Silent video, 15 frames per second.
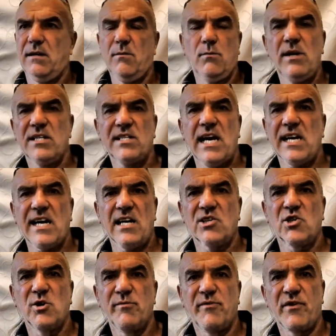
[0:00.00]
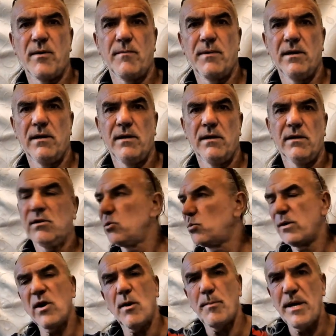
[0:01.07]
Where's that cash come from? Because
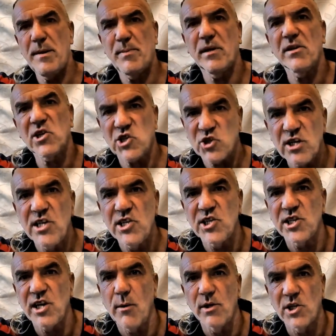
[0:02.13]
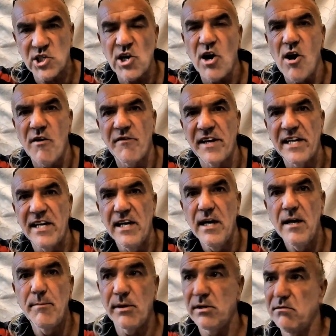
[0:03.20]
we've got people on the streets, you know, and starving,
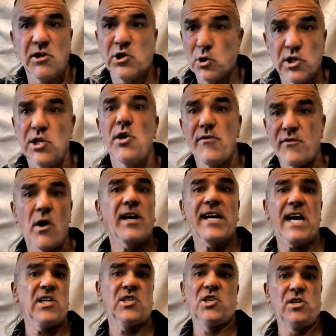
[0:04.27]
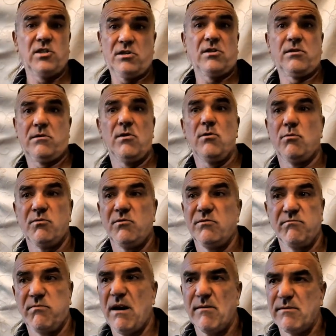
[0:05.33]
but suddenly you've got cash to do.
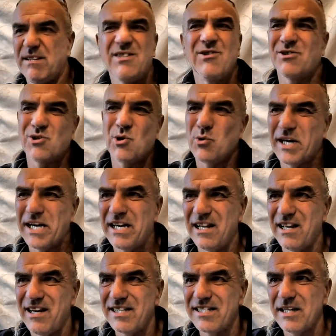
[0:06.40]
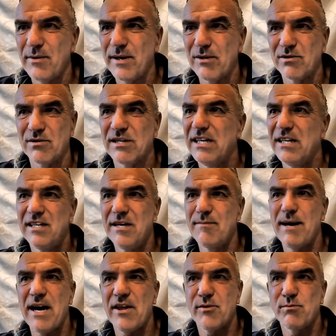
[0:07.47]
Well, you're just talking lies anyway, because your
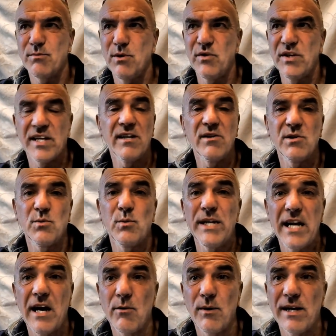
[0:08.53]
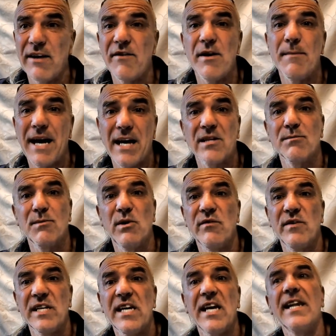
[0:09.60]
mouth moving, and as we know, whenever your mouth's
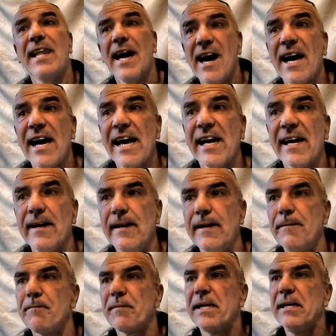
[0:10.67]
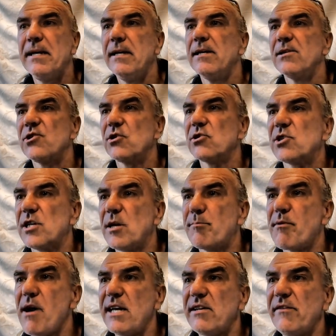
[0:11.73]
moving, you're lying. Johnson, a
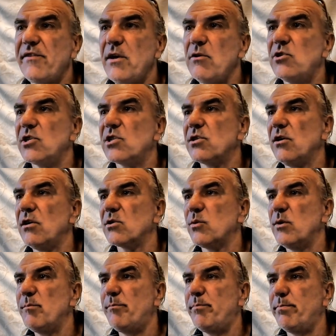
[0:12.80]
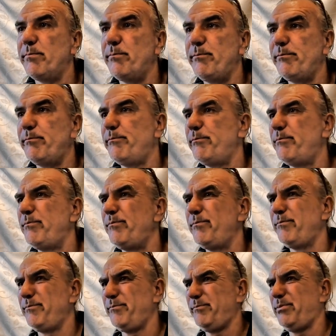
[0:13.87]
brighter future starts with
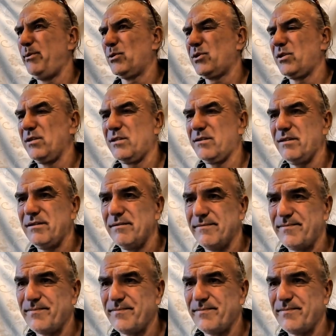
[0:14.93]
buses.